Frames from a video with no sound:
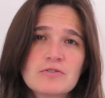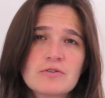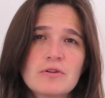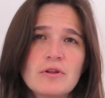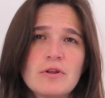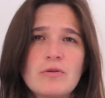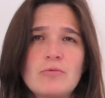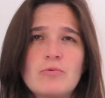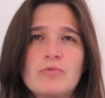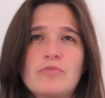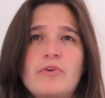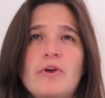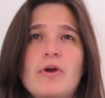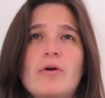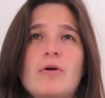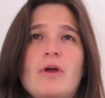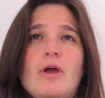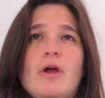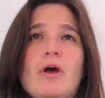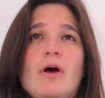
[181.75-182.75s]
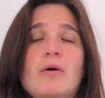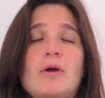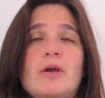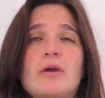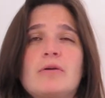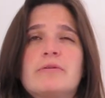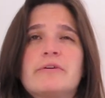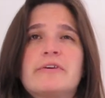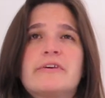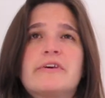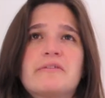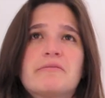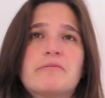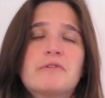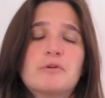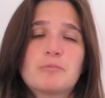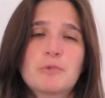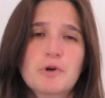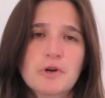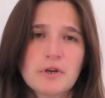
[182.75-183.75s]
So they will say, okay, you give
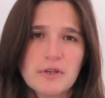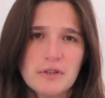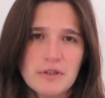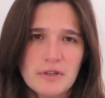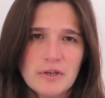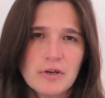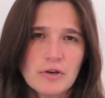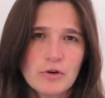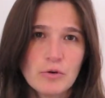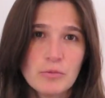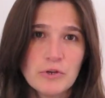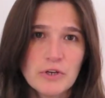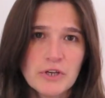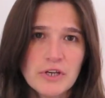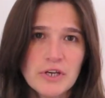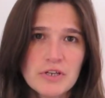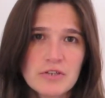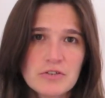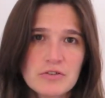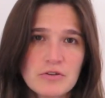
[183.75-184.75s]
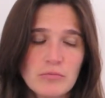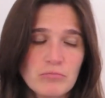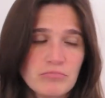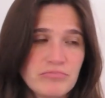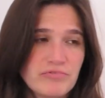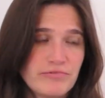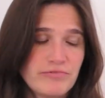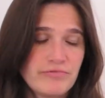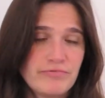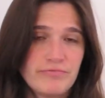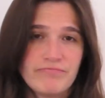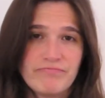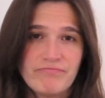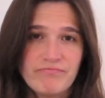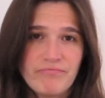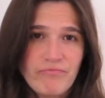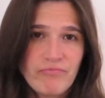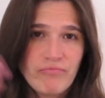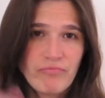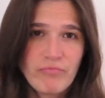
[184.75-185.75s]
in marketing and communication.
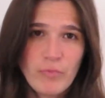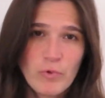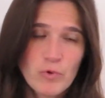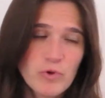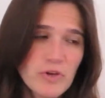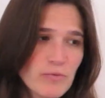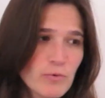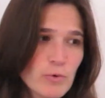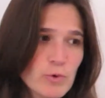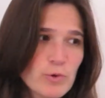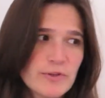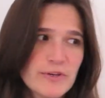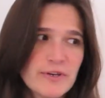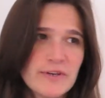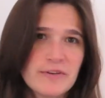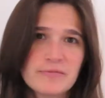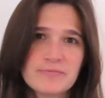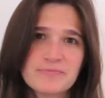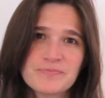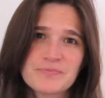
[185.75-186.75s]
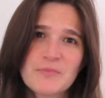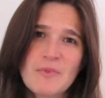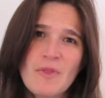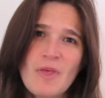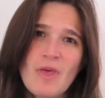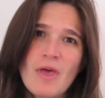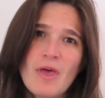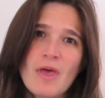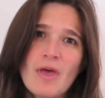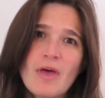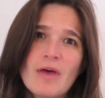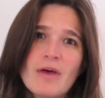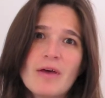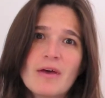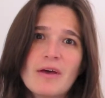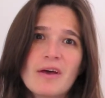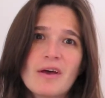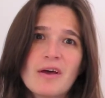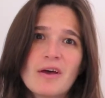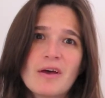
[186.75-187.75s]
You give all day.
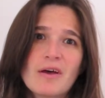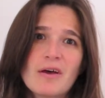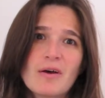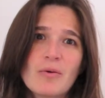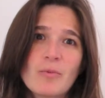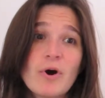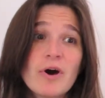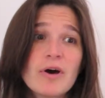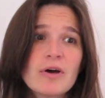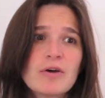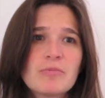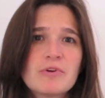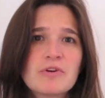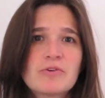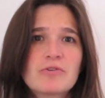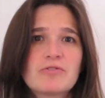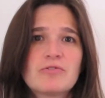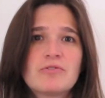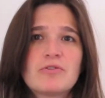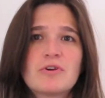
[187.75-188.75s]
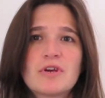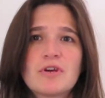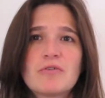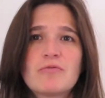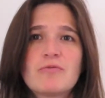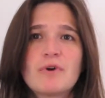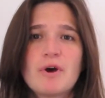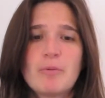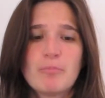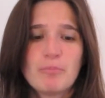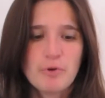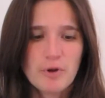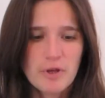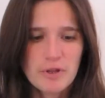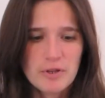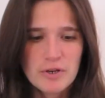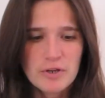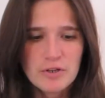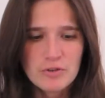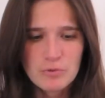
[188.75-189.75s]
Why? Because you give a
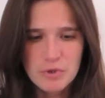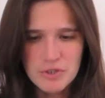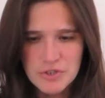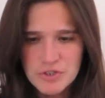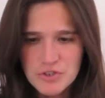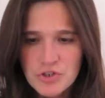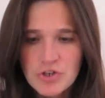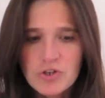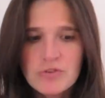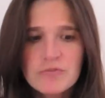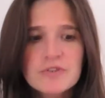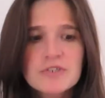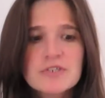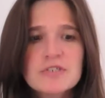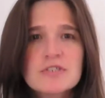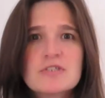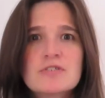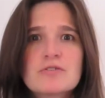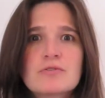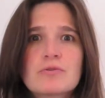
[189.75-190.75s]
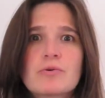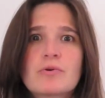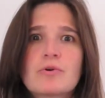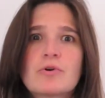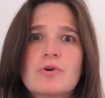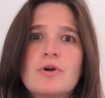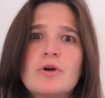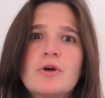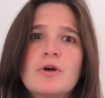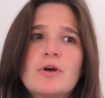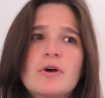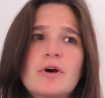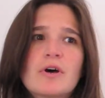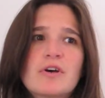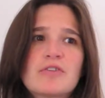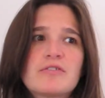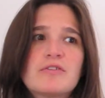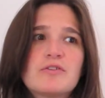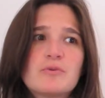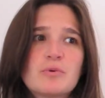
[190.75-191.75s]
product or a service or
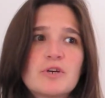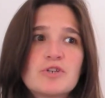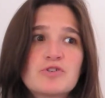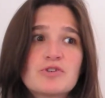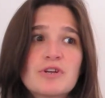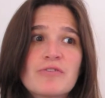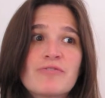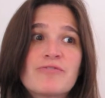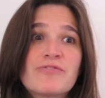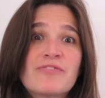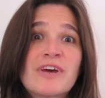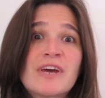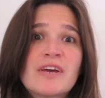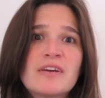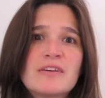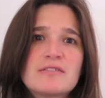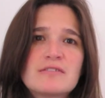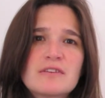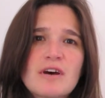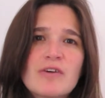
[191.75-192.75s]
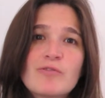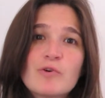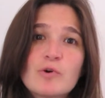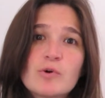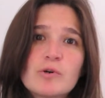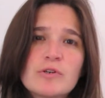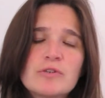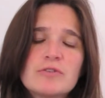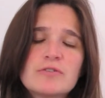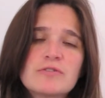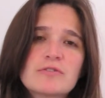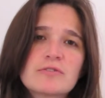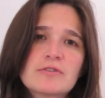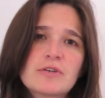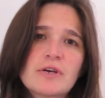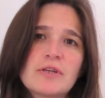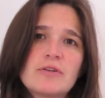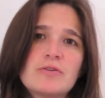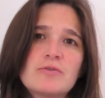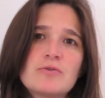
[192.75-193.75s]
a situation a face, a voice,
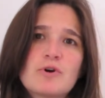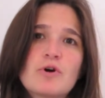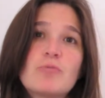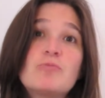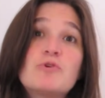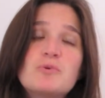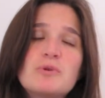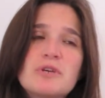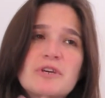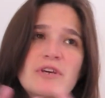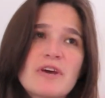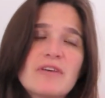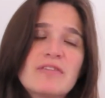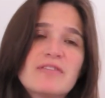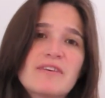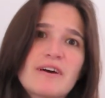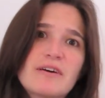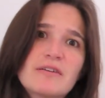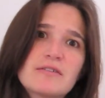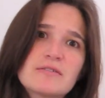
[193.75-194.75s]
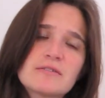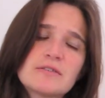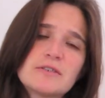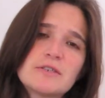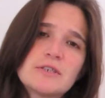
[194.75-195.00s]
and you communicate that.